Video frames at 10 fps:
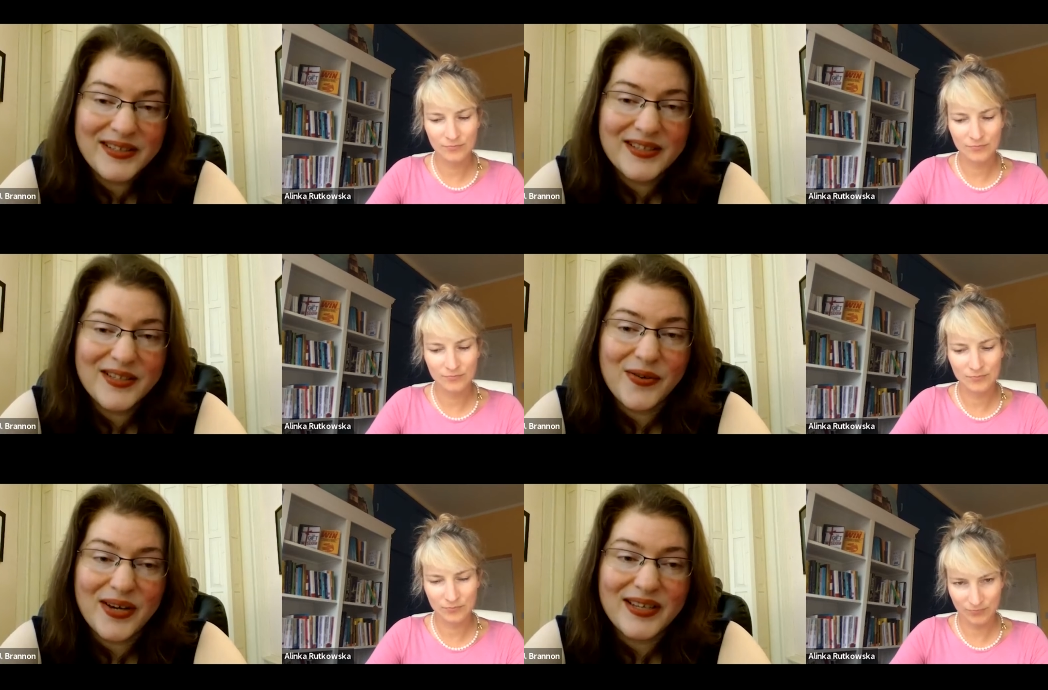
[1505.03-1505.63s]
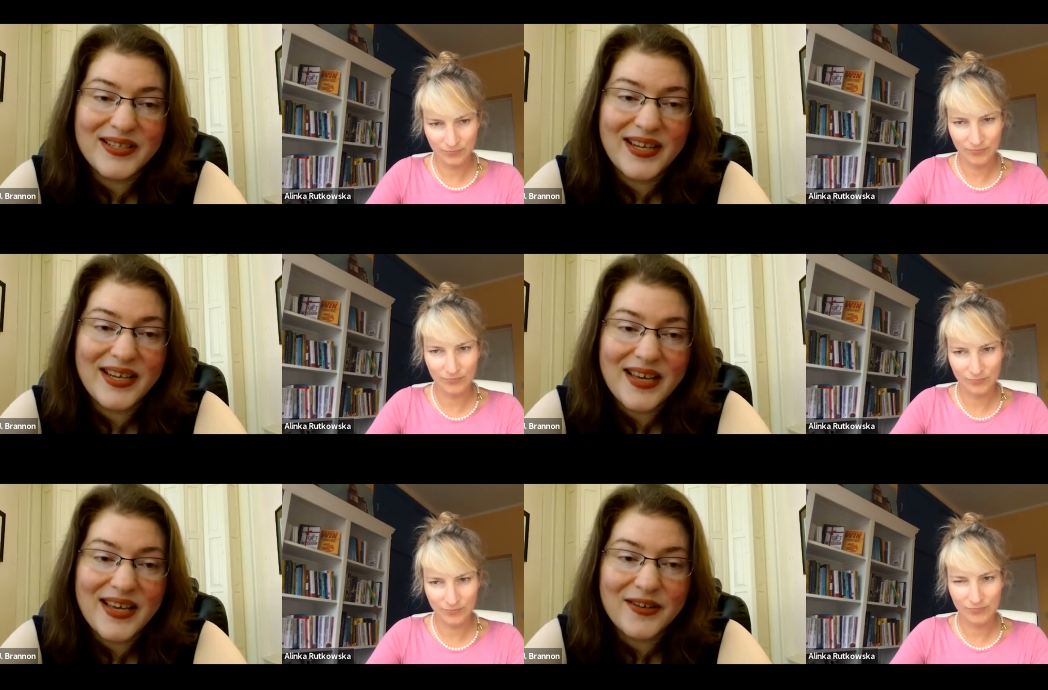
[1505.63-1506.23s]
Speaker 1: to uh, to
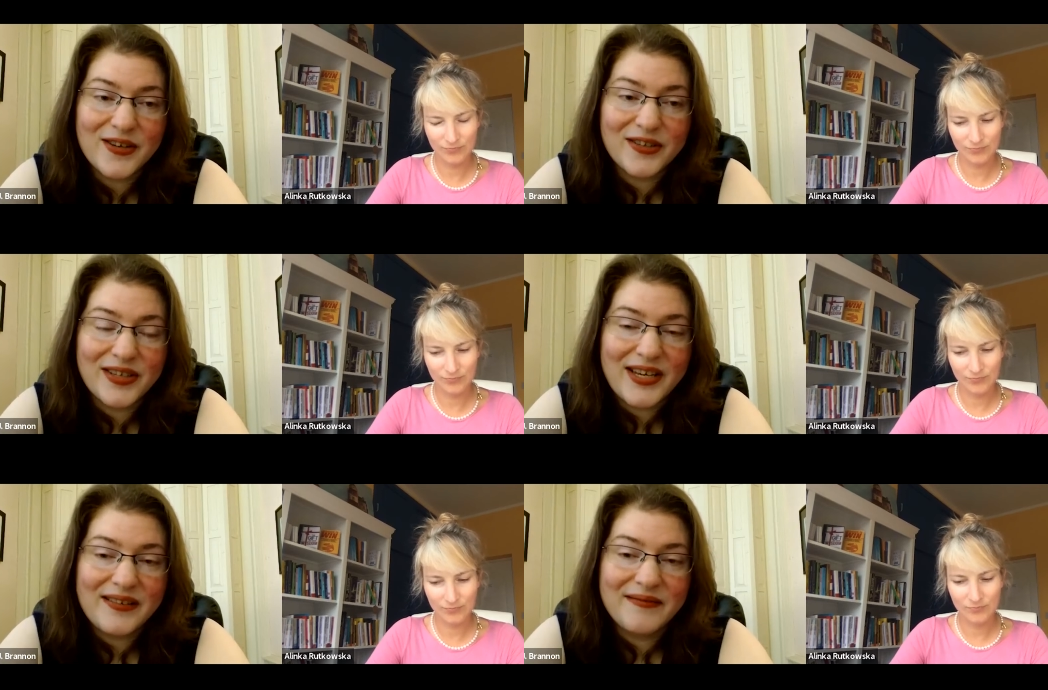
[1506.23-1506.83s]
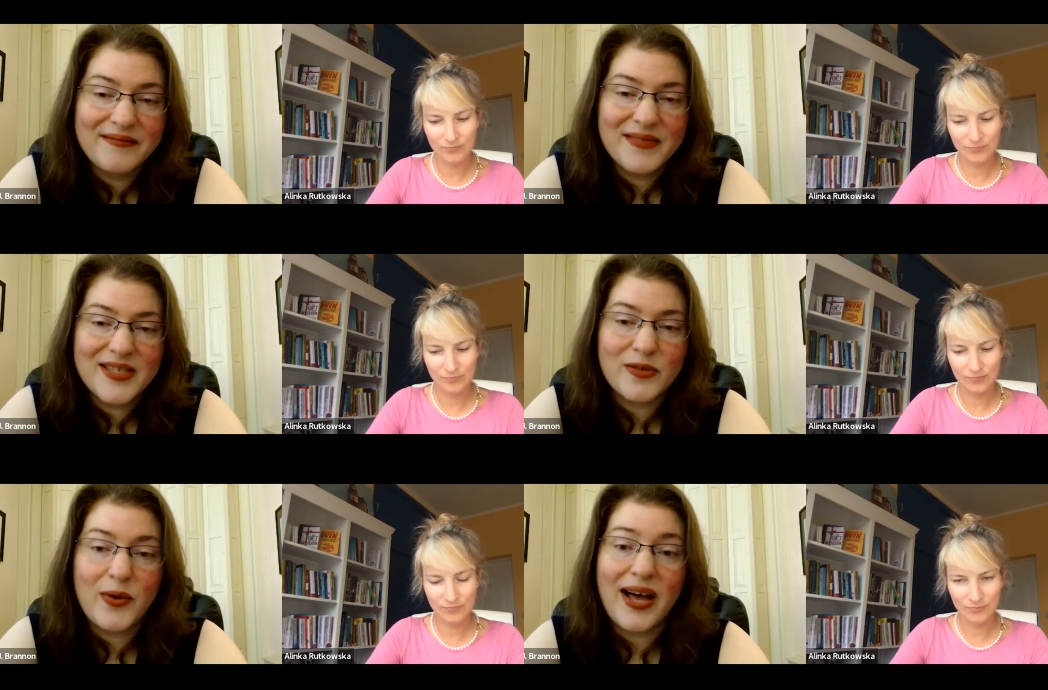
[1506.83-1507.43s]
get that early
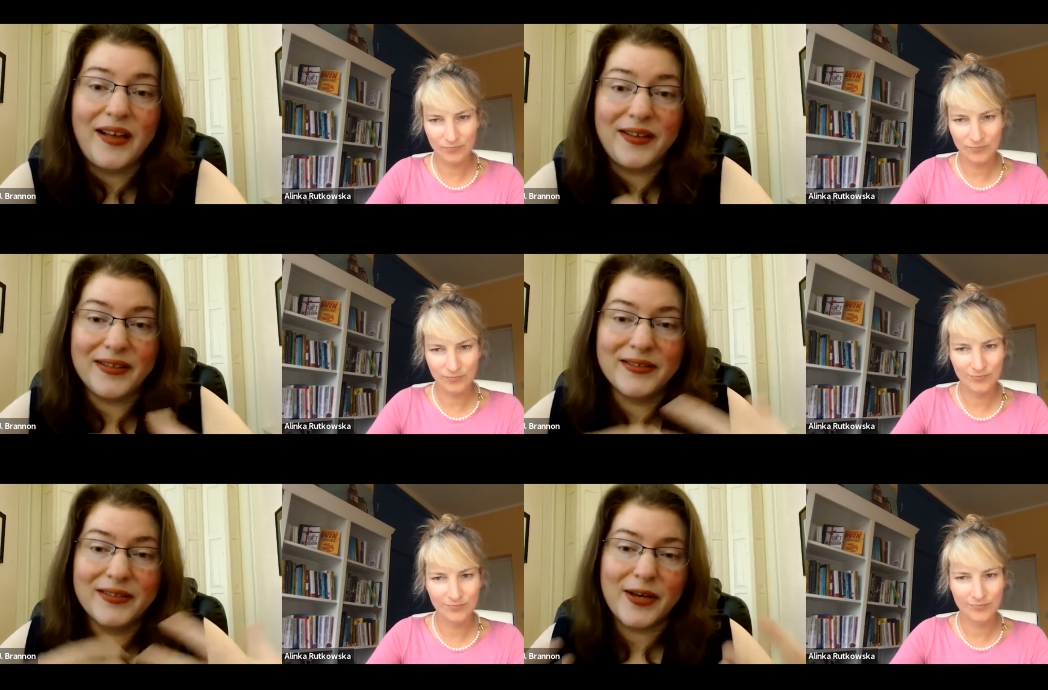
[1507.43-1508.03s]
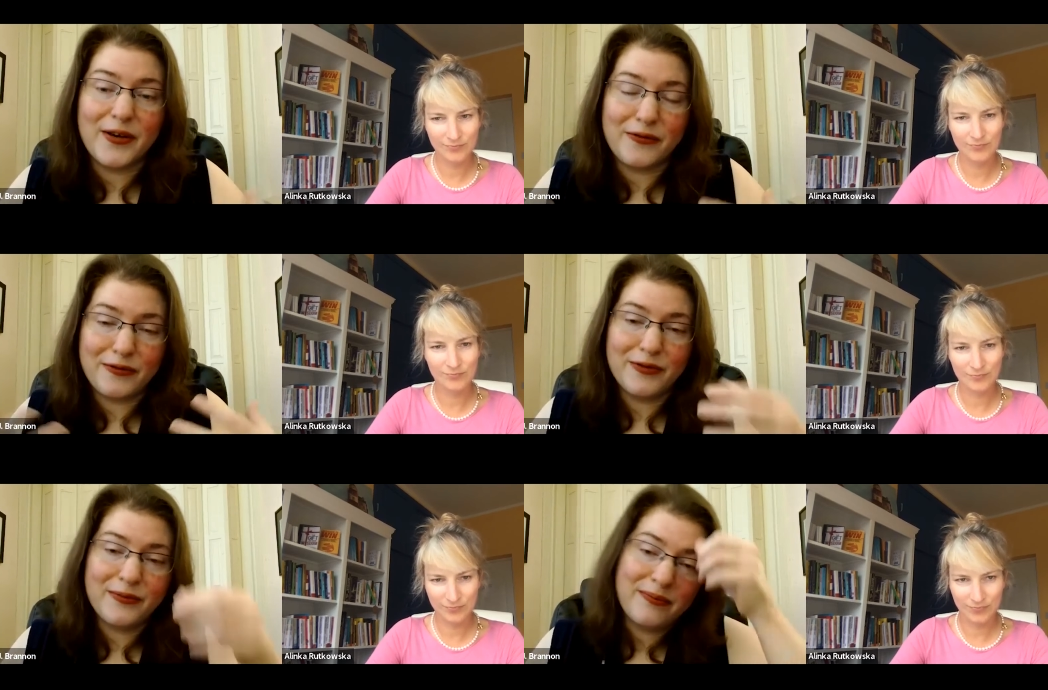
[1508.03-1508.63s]
swell
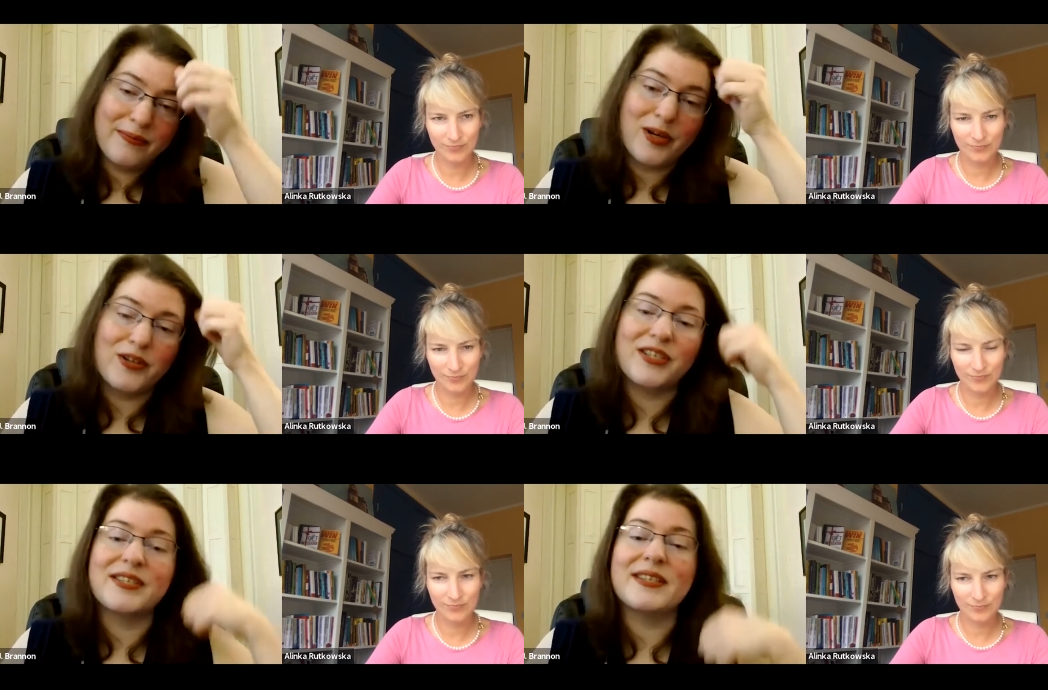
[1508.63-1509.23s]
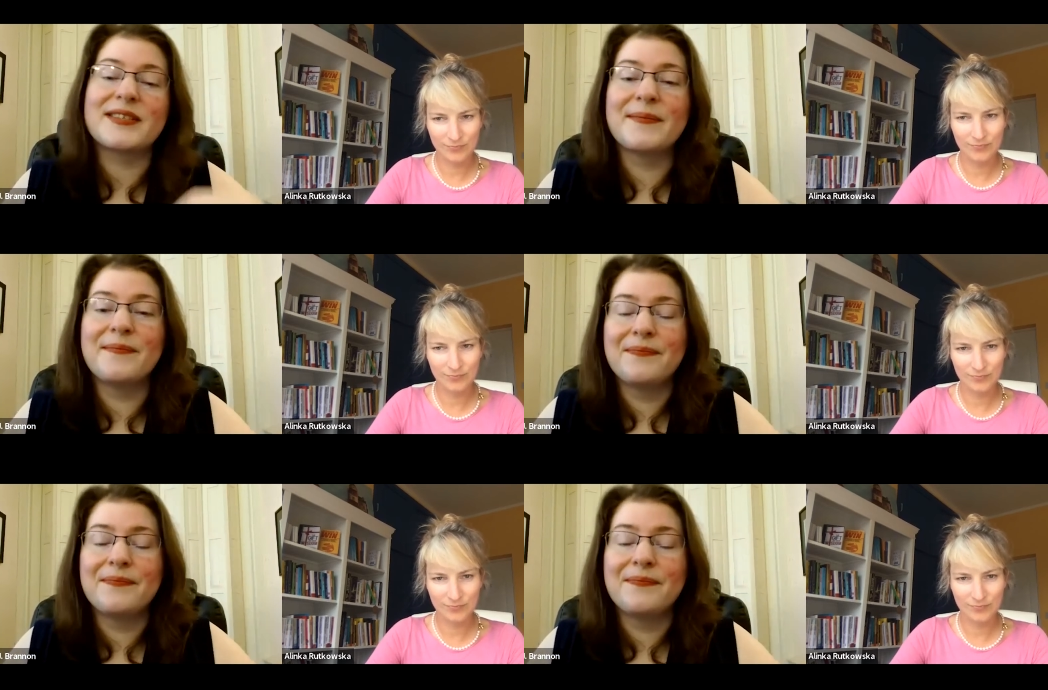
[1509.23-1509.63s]
of purchases.